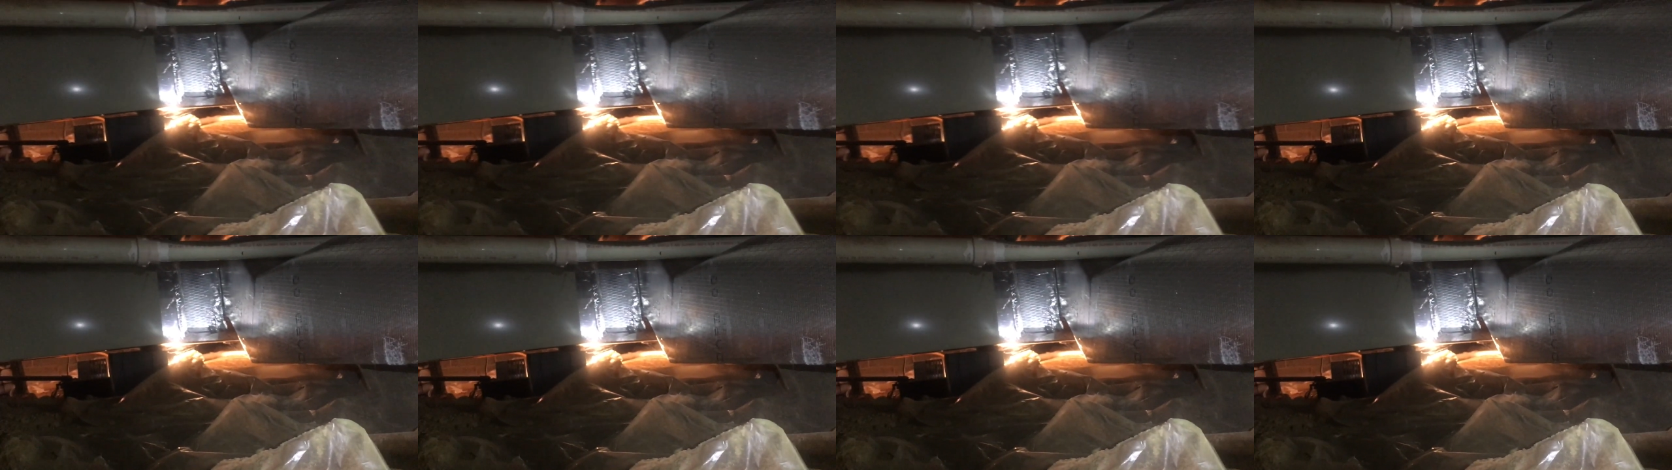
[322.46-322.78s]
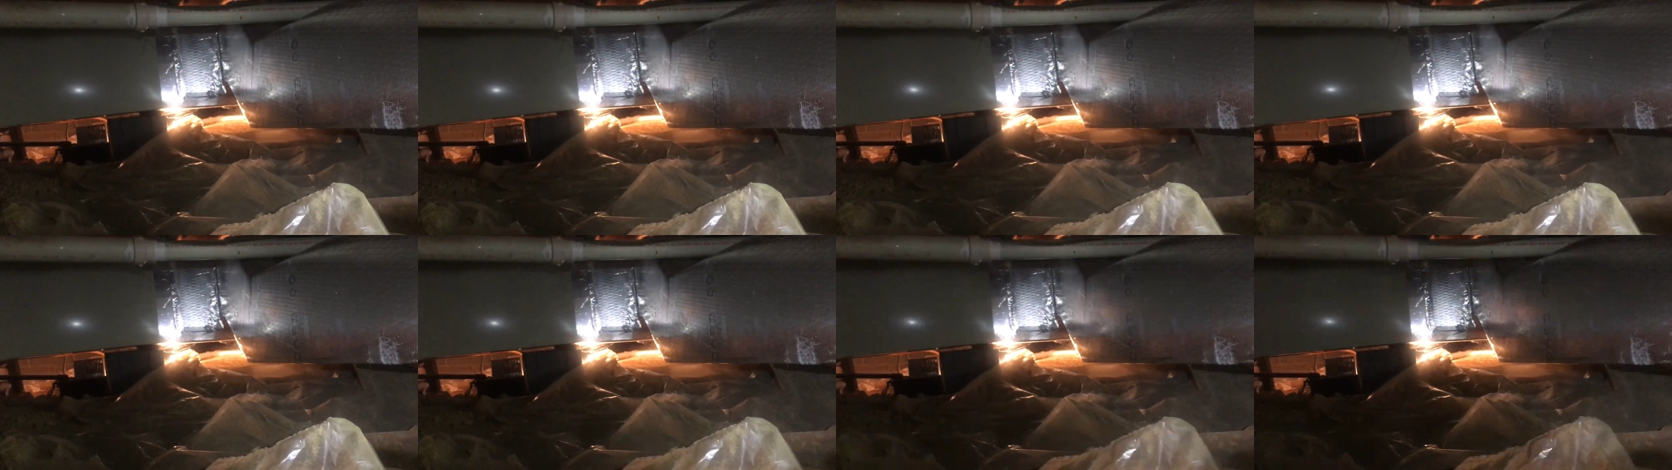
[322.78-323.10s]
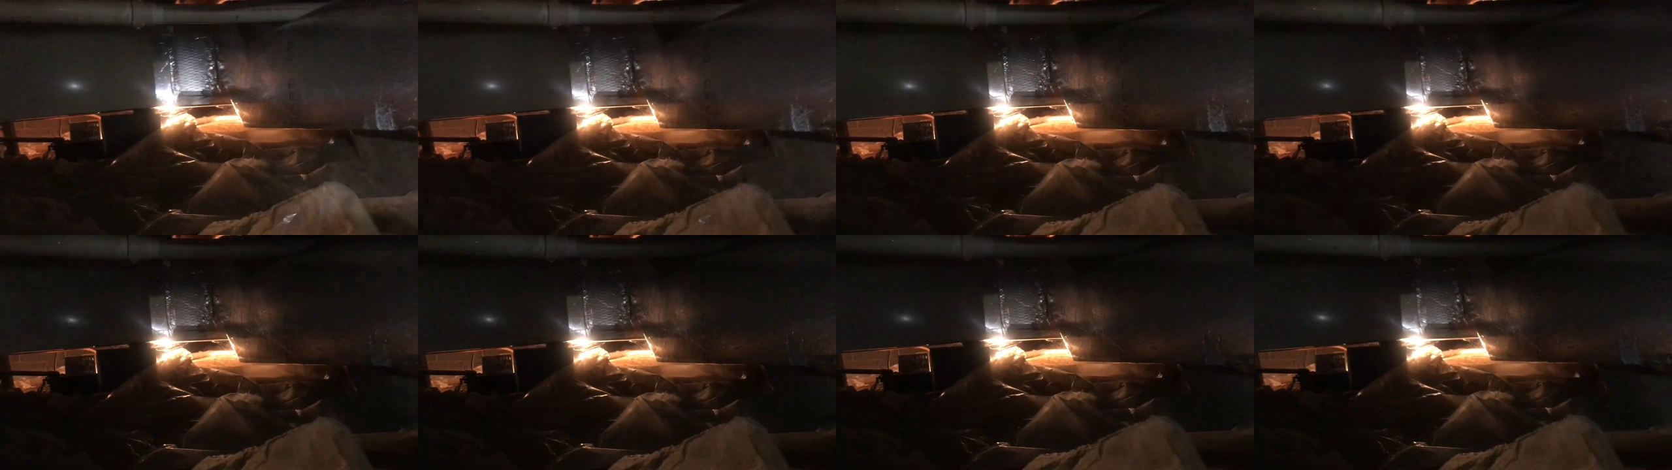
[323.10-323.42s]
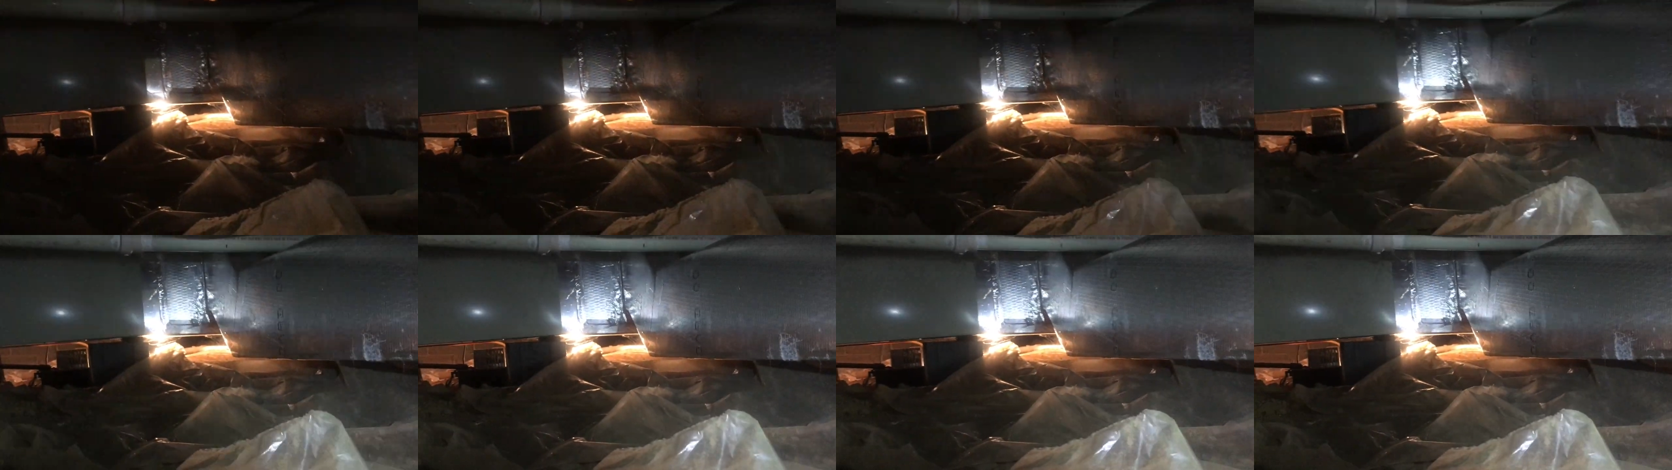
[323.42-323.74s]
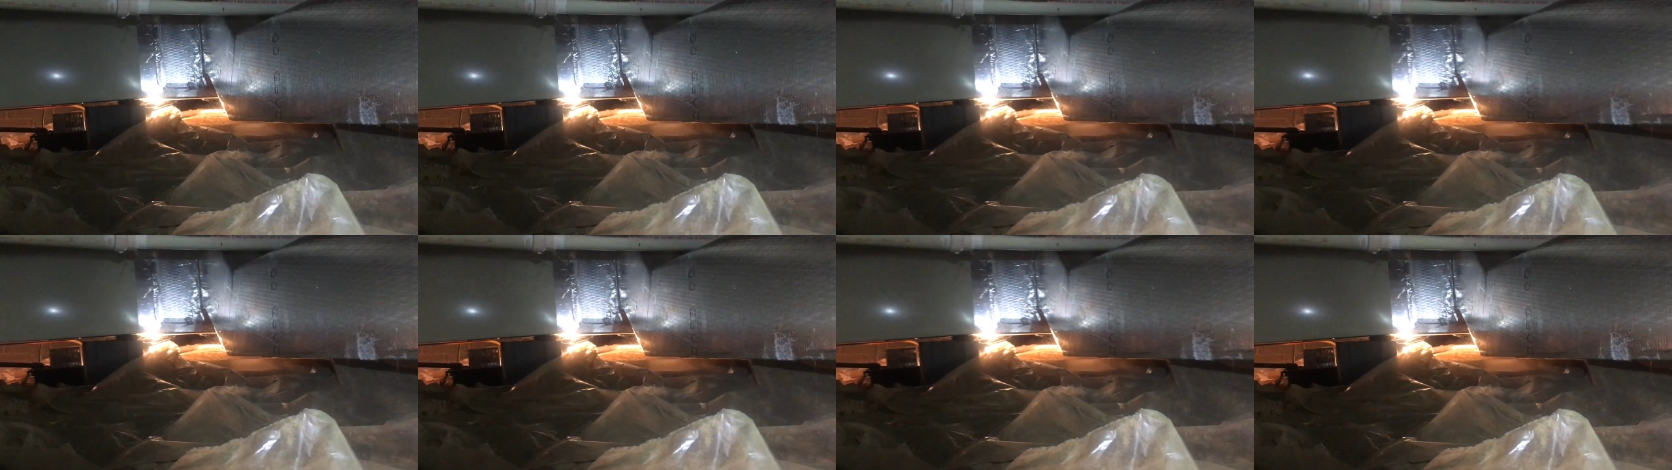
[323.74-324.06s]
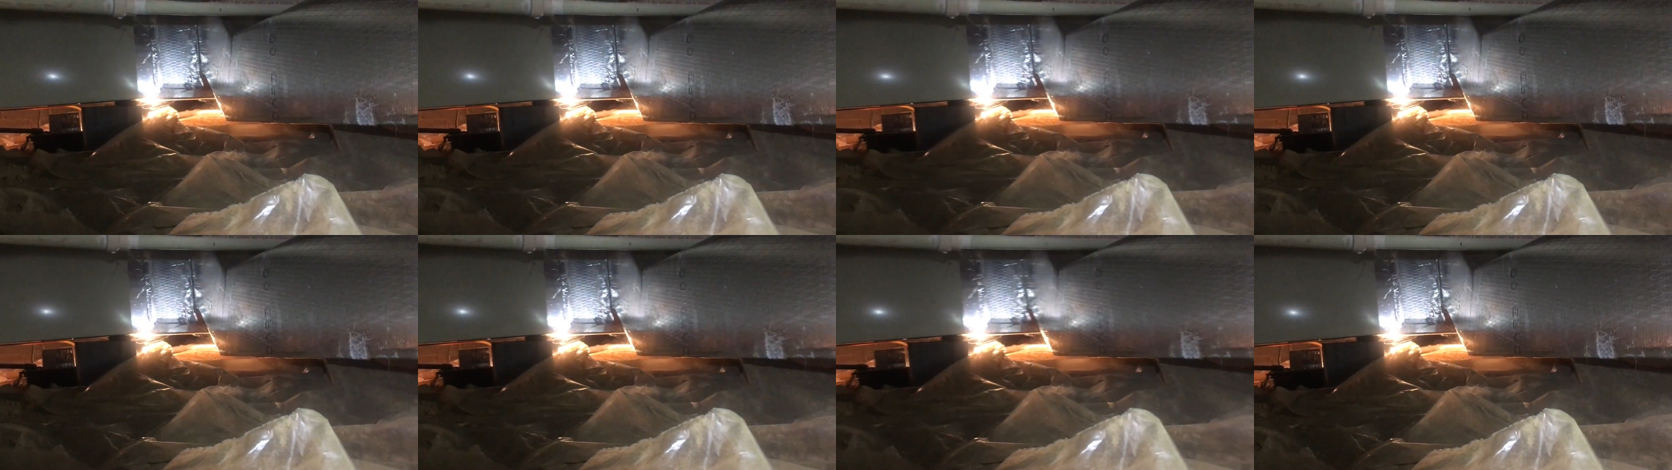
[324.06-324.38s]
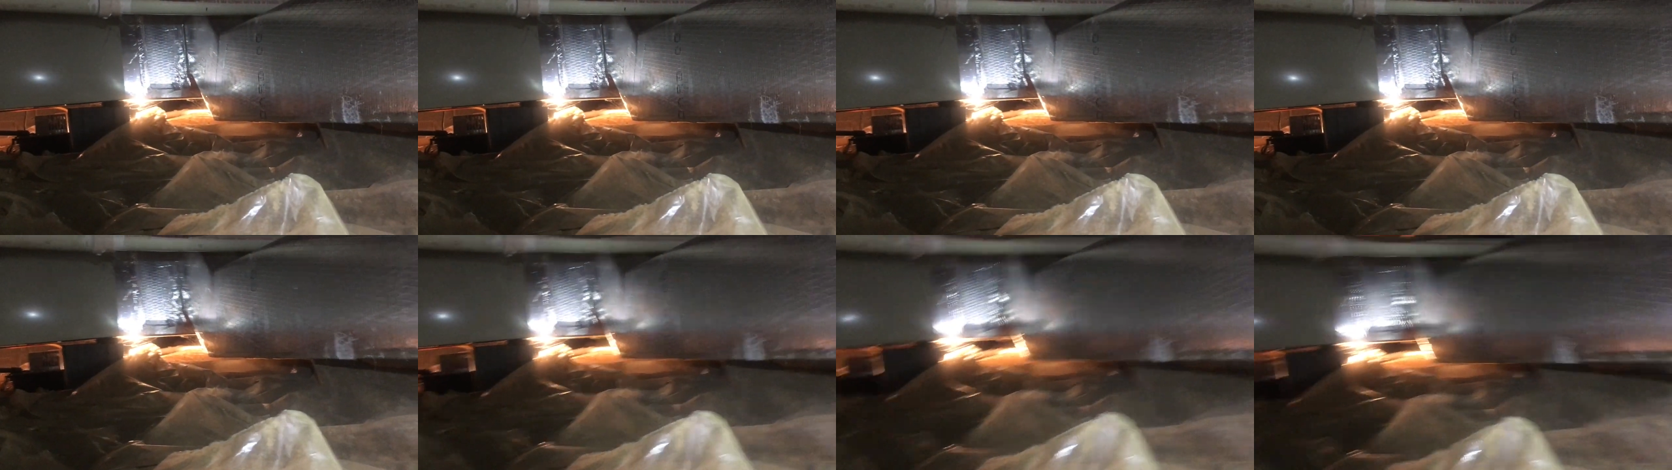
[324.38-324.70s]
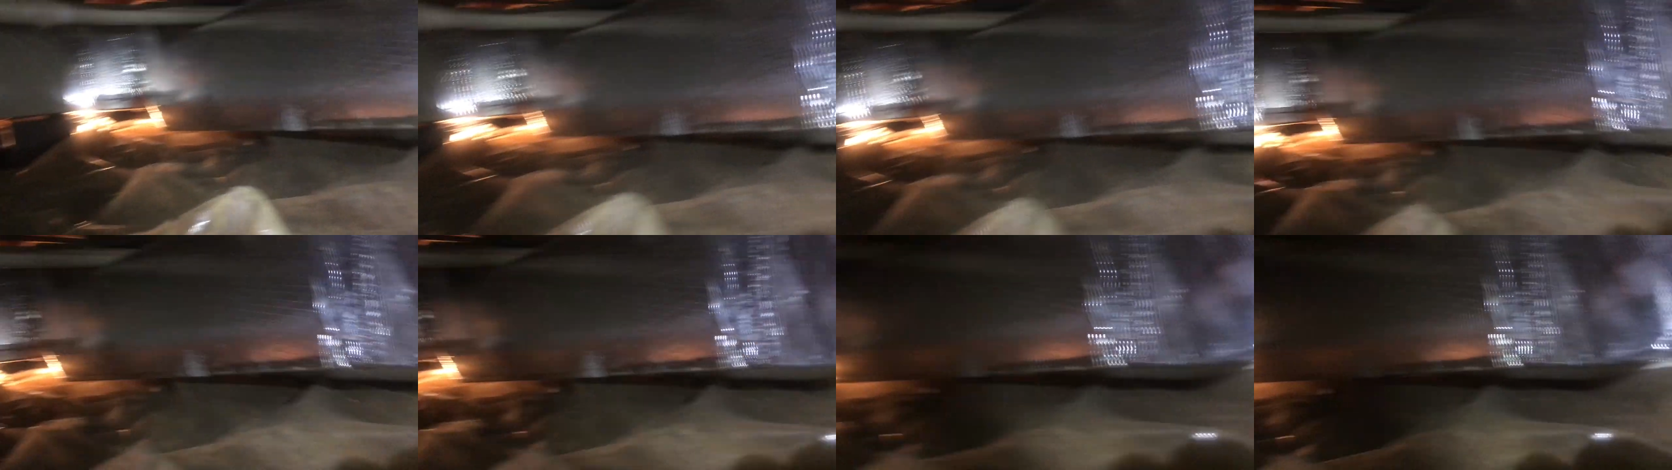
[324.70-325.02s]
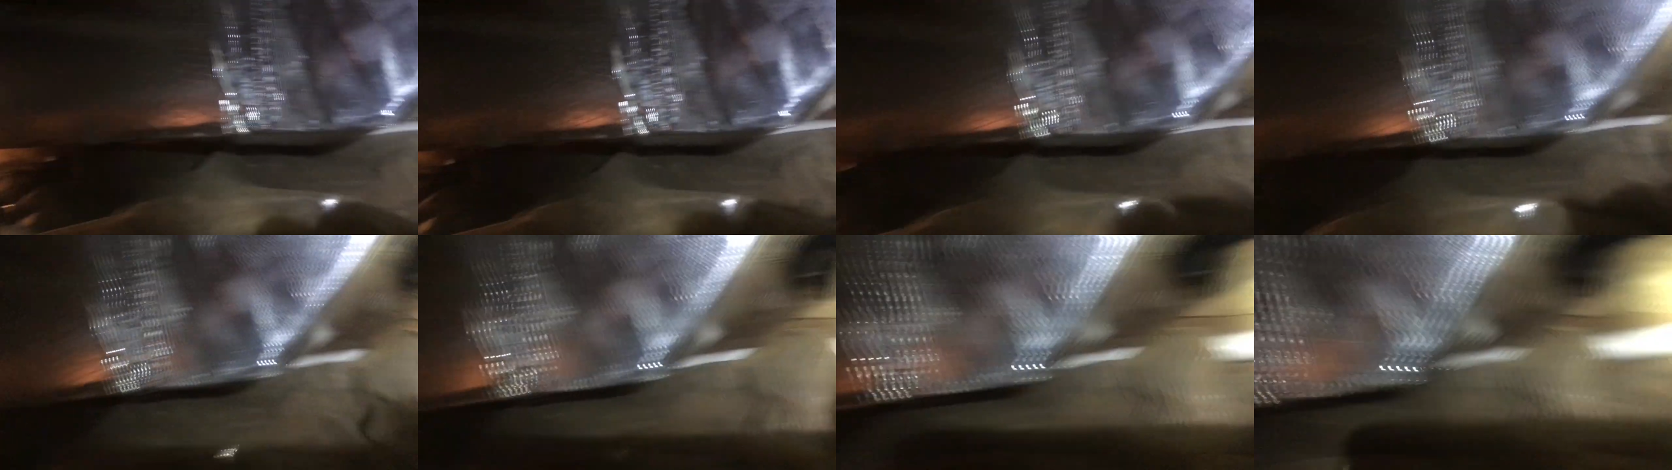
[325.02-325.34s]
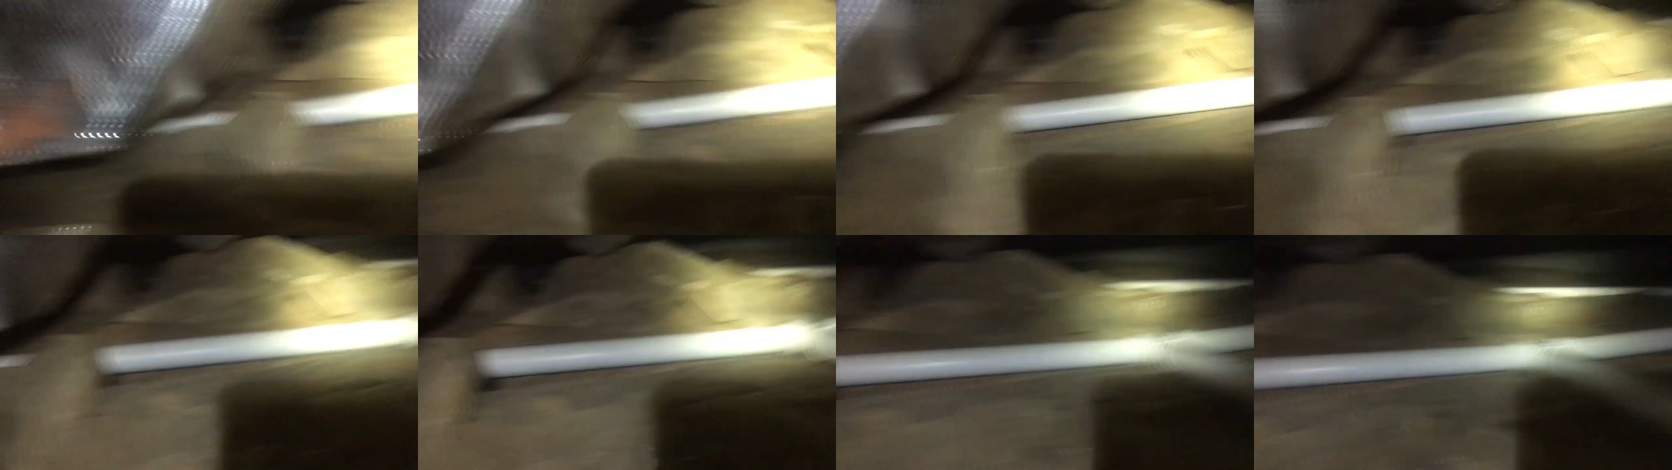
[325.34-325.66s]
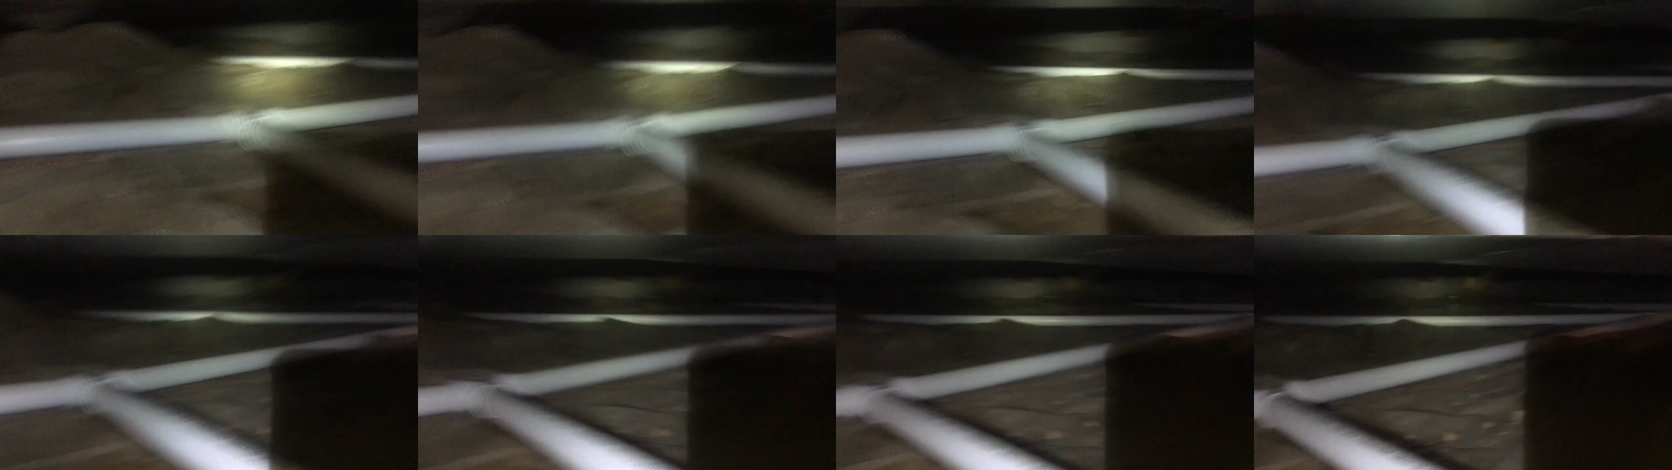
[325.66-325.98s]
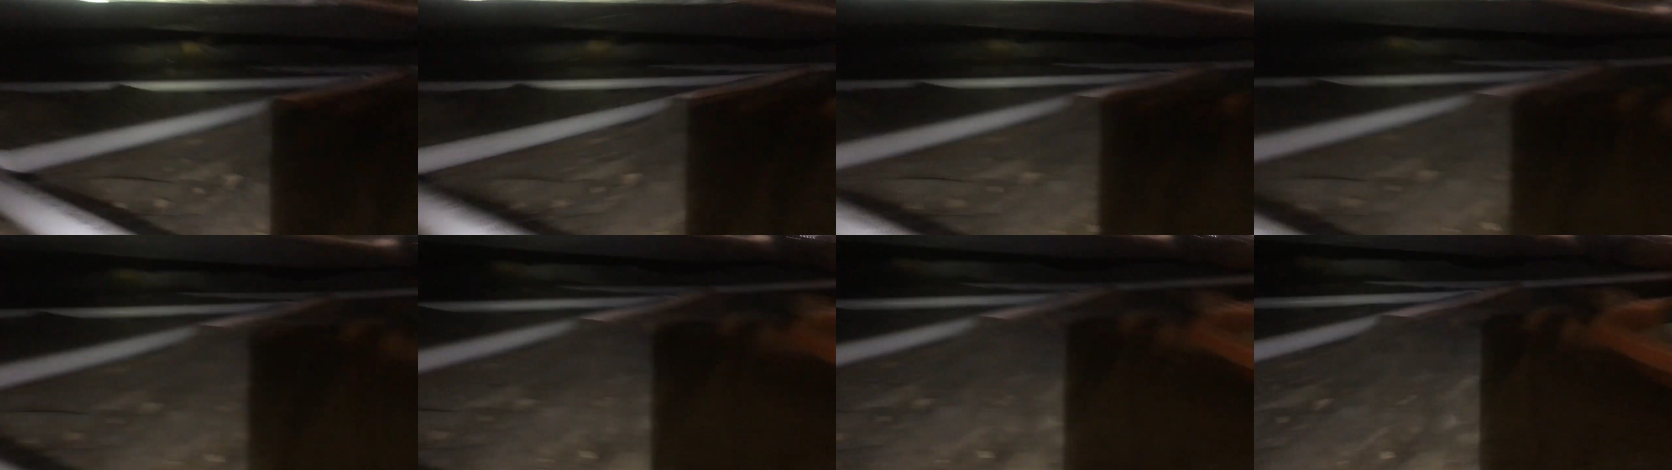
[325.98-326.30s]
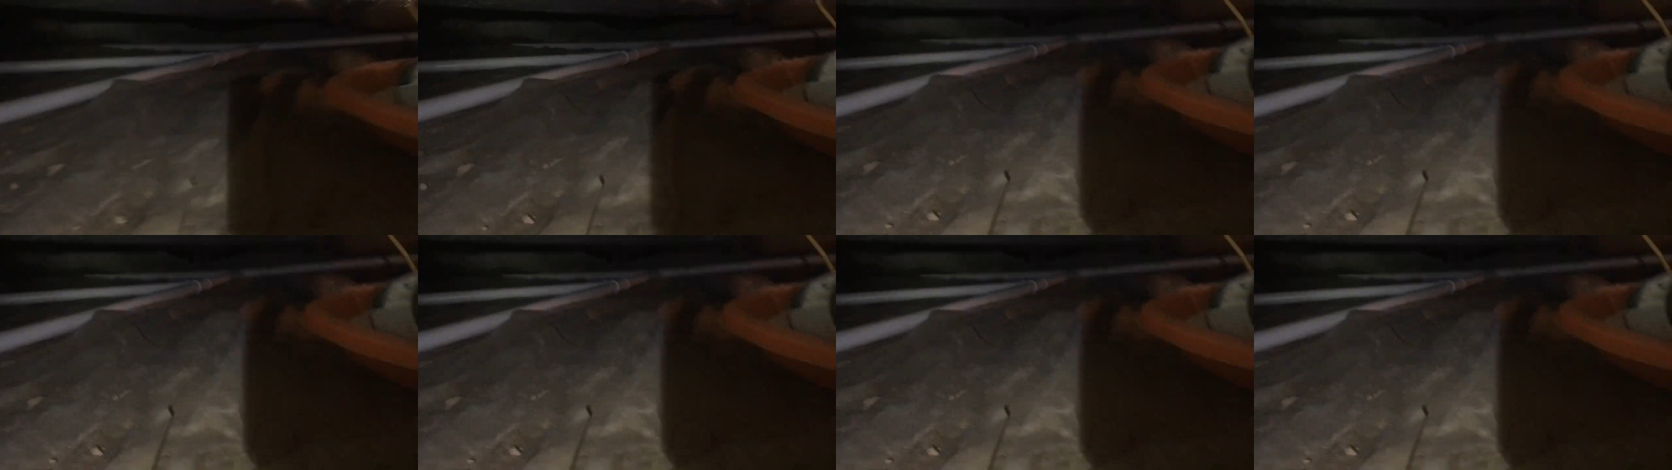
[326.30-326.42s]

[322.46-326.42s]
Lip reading: [unreadable: no face in view]